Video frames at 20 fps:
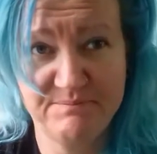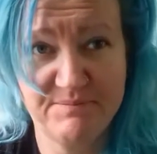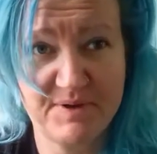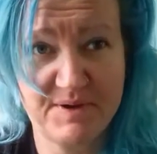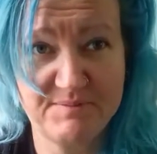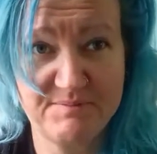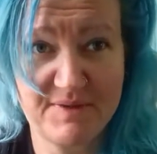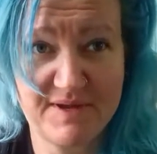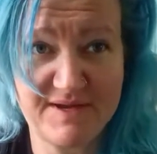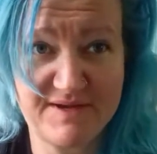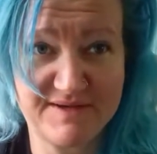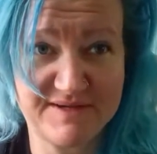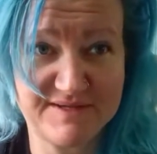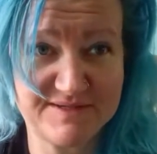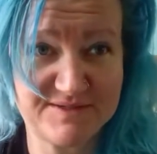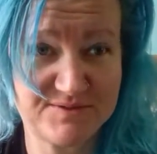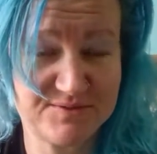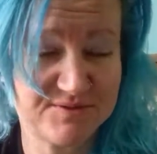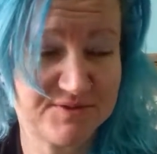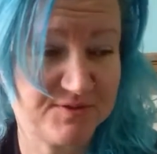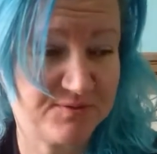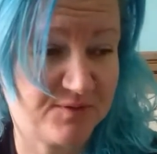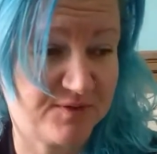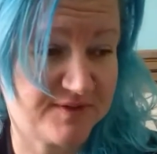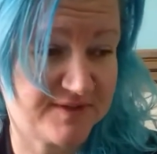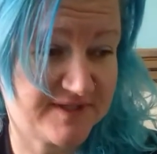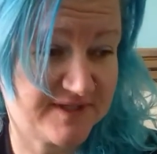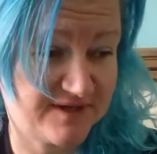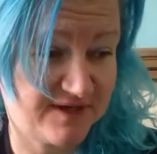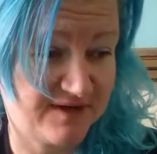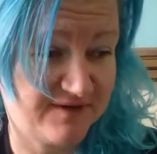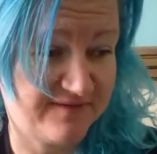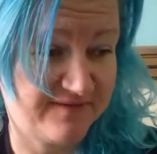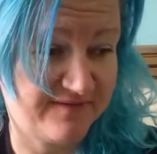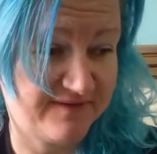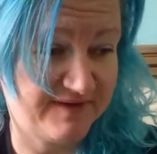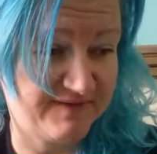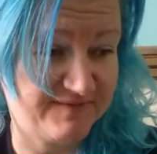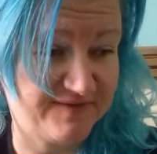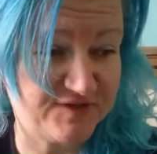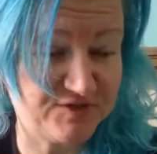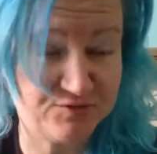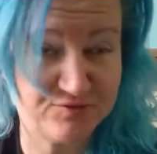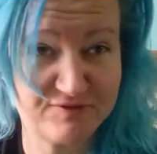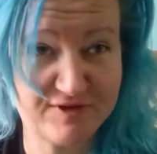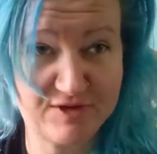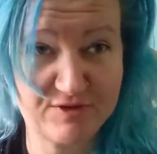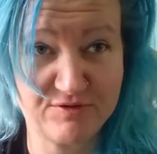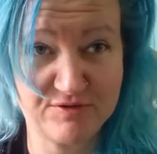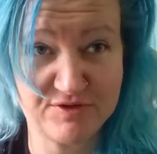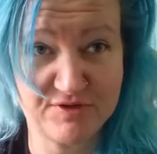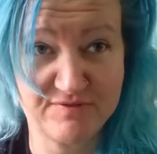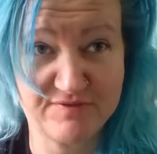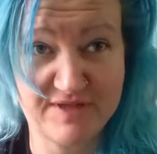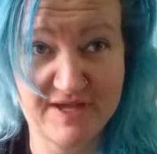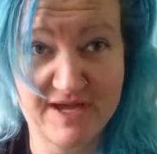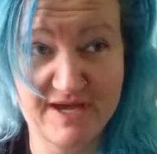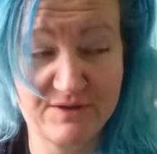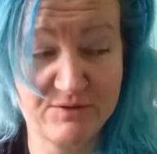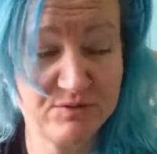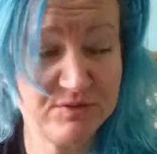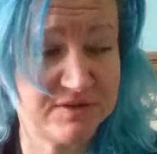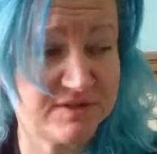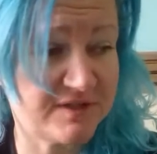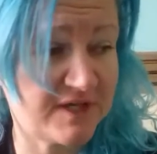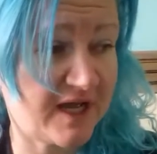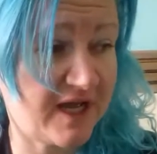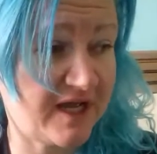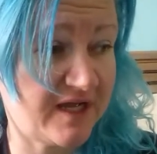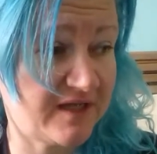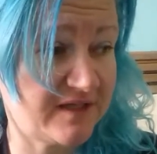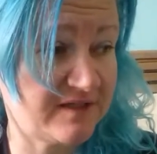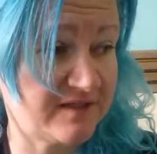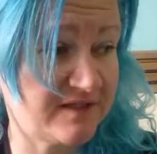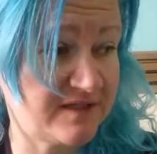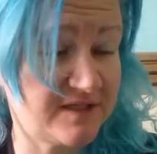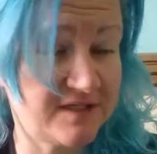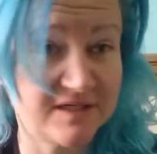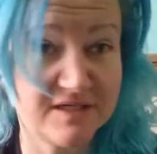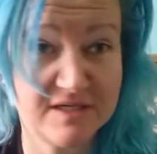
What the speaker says: But my youngest daughter wants a visual record of the house, and